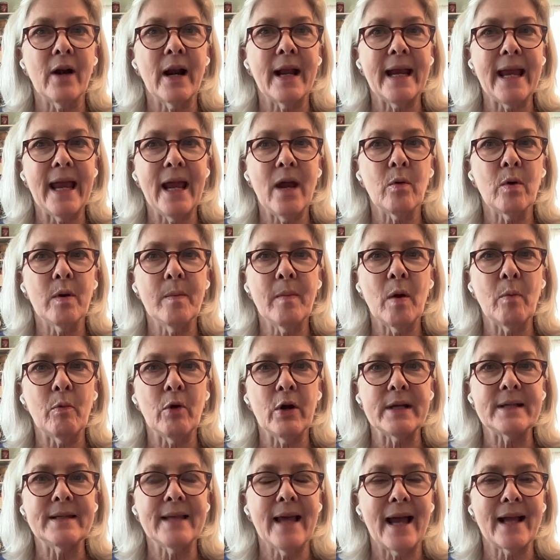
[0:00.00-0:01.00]
I can't remember
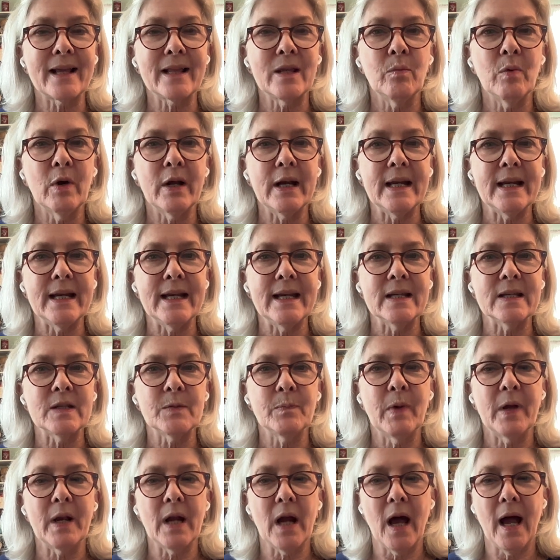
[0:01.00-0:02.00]
exactly what it is,
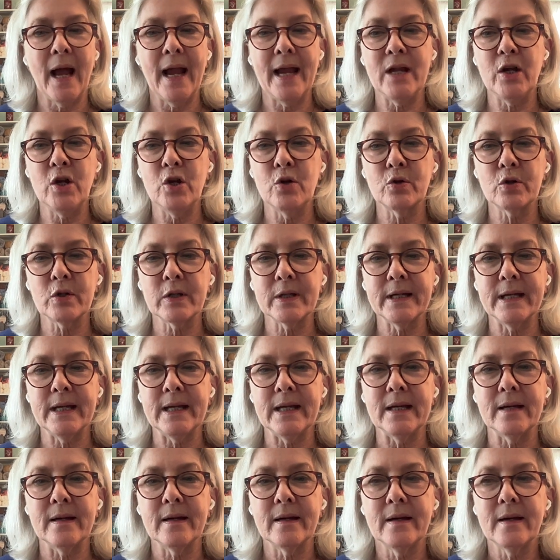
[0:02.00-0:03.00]
but I
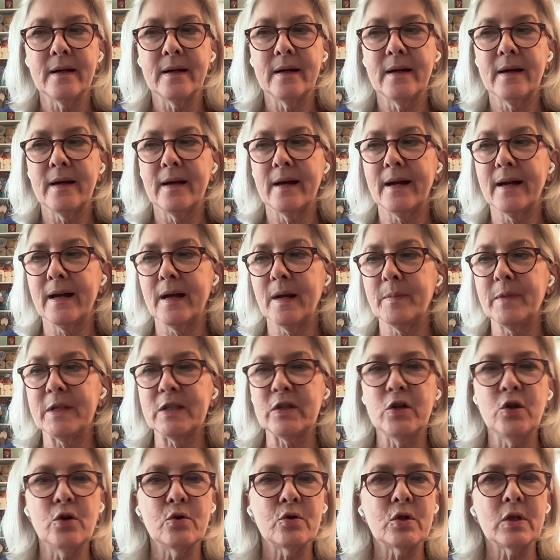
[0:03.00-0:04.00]
usually,
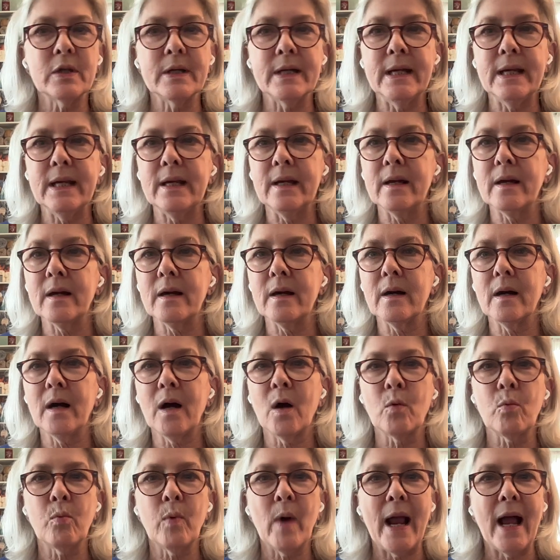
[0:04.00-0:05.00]
it's usually
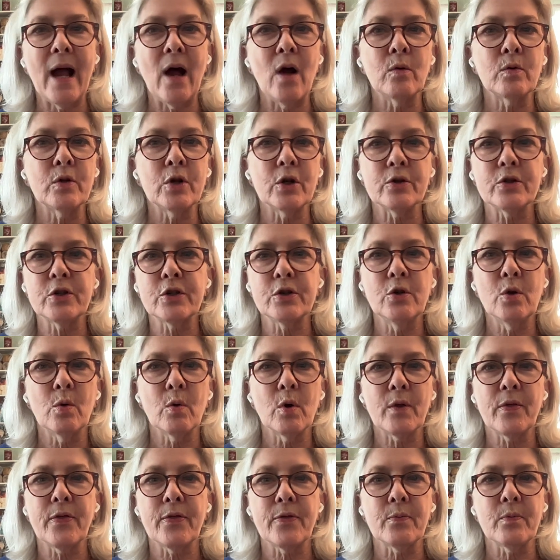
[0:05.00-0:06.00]
a round or two
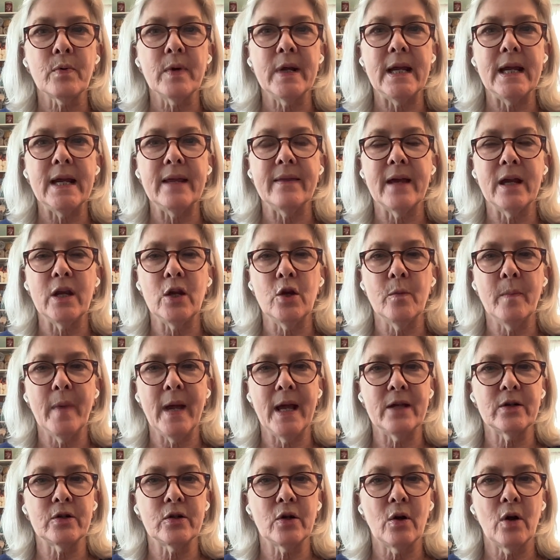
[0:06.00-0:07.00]
or three that you
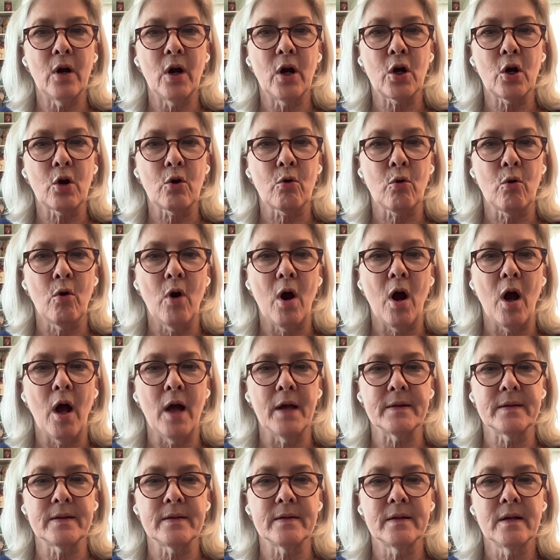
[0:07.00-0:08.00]
measure
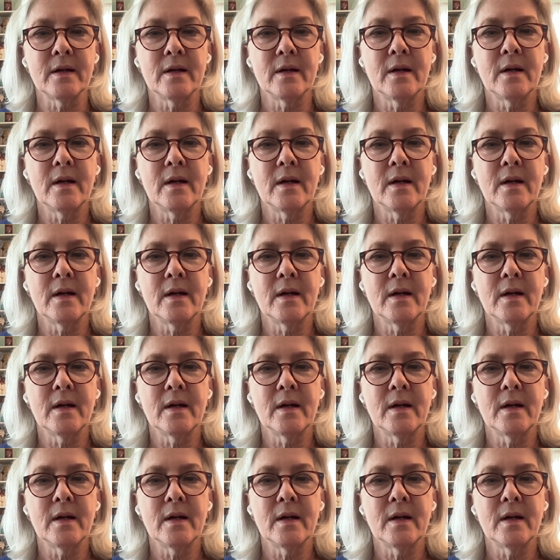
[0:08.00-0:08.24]
across,